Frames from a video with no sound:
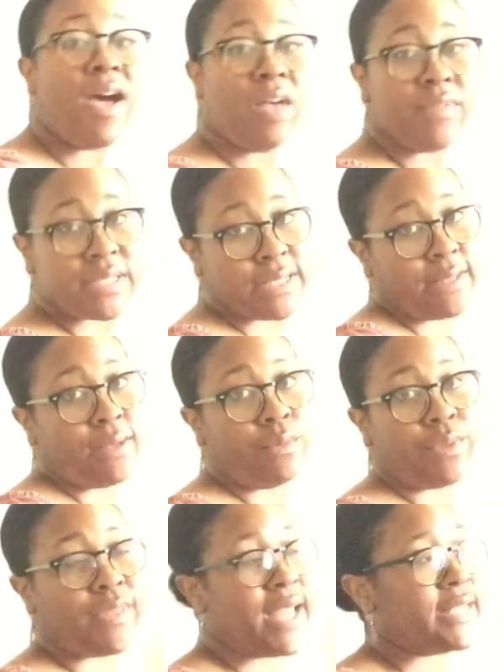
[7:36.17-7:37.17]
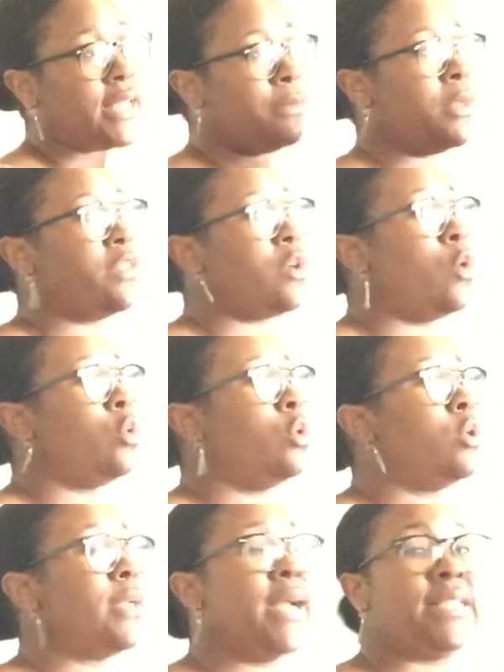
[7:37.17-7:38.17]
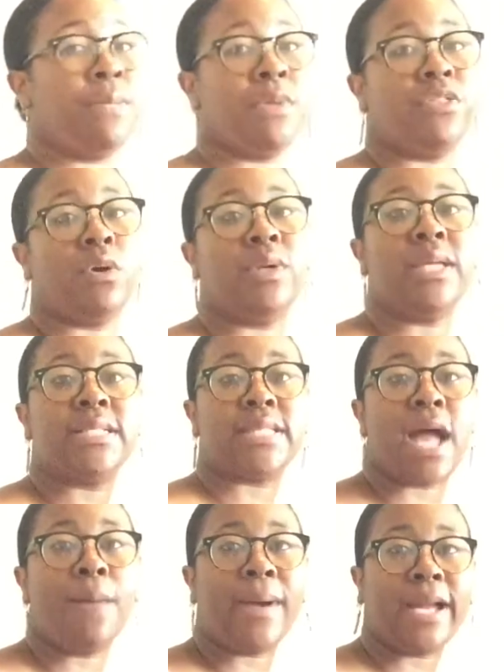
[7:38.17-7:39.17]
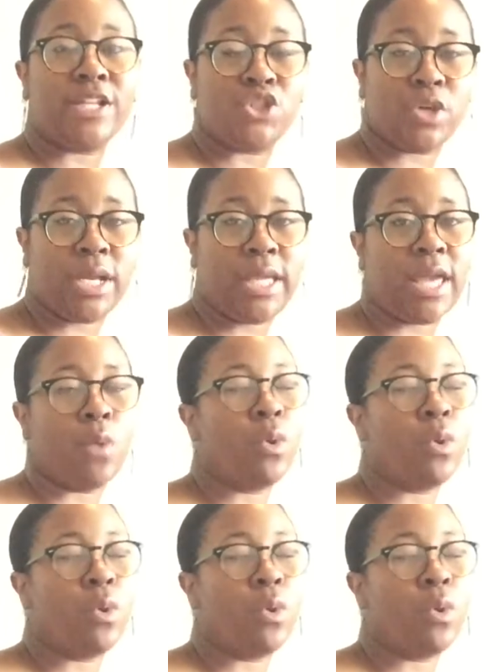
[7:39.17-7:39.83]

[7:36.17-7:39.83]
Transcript: obviously with the 18-month-old or 19-month-old, he's not potty trained yet.